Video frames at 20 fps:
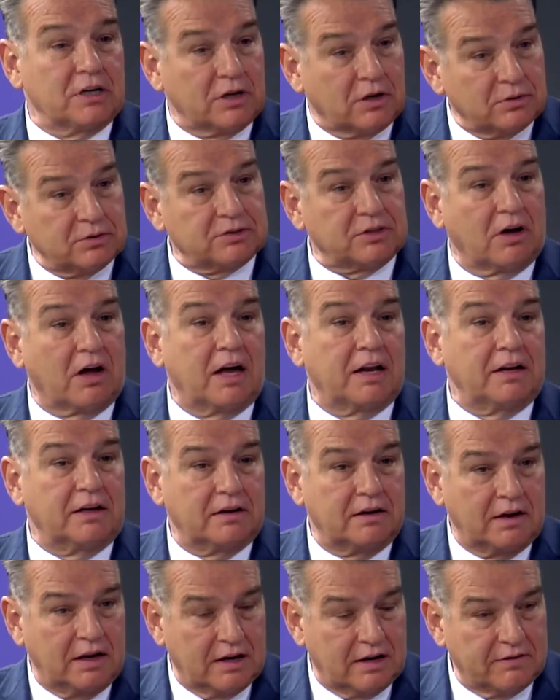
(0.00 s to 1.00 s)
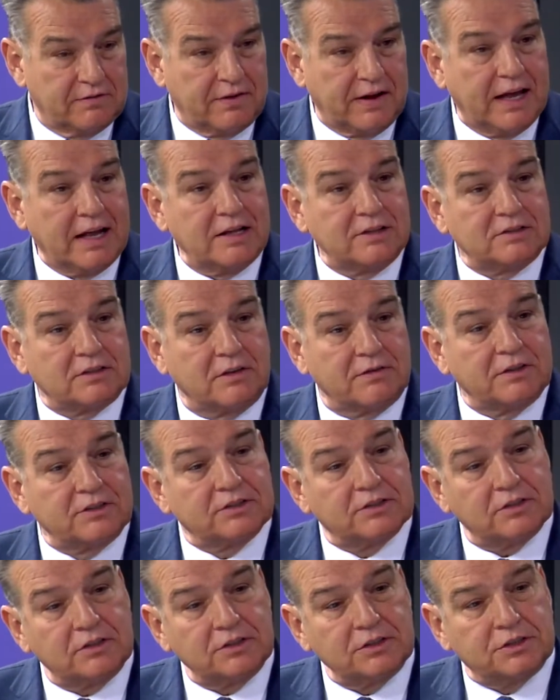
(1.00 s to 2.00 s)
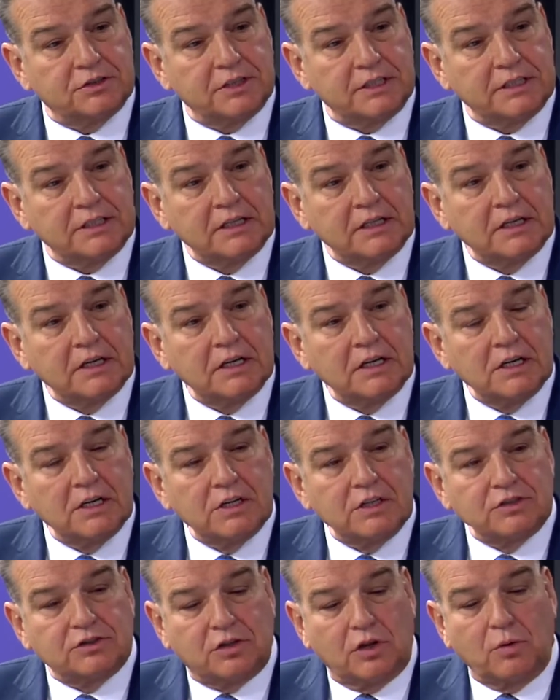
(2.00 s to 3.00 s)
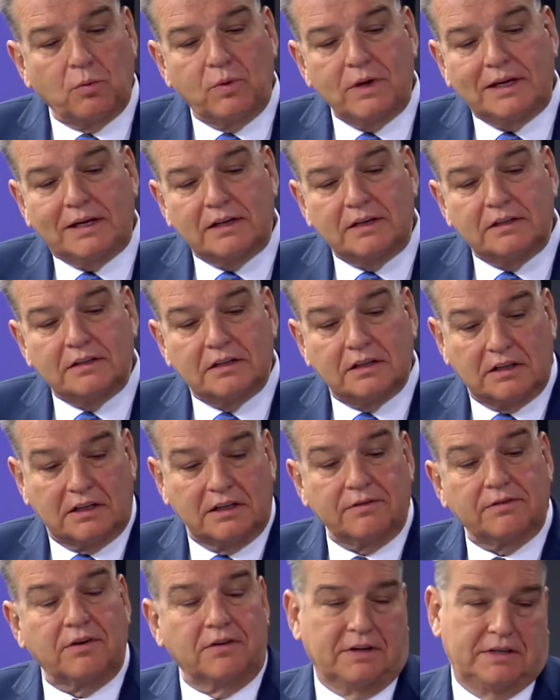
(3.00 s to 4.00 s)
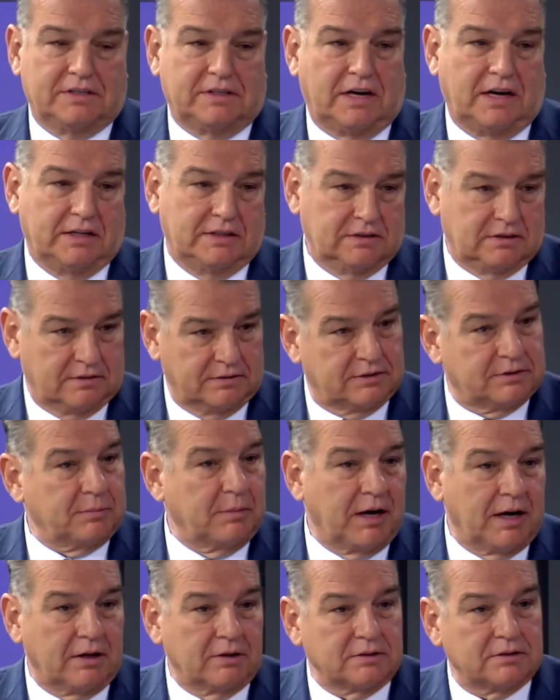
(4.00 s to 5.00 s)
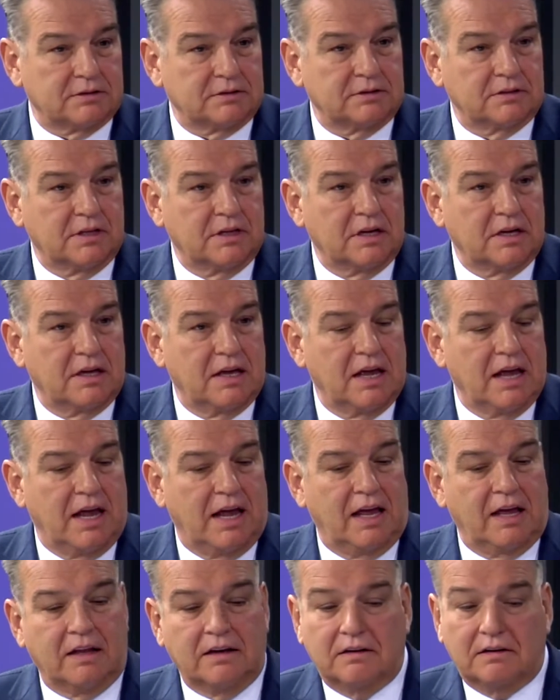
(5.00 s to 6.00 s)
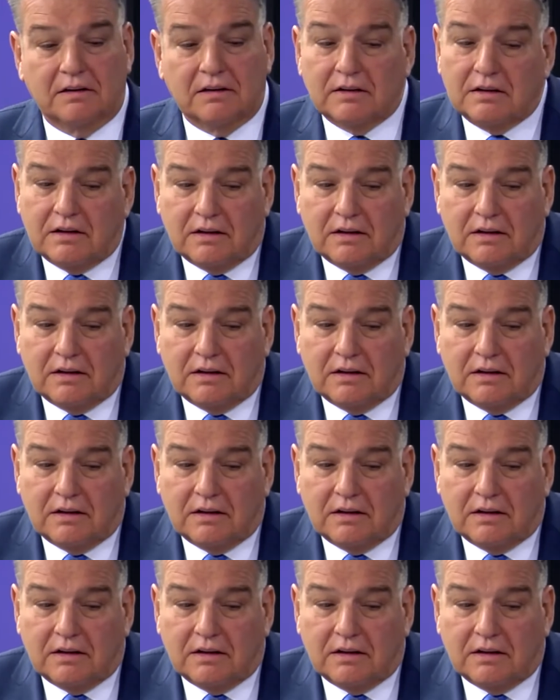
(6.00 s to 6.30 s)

that goes on in advance of the surgery, so that we can deliver these kinds of smiles. And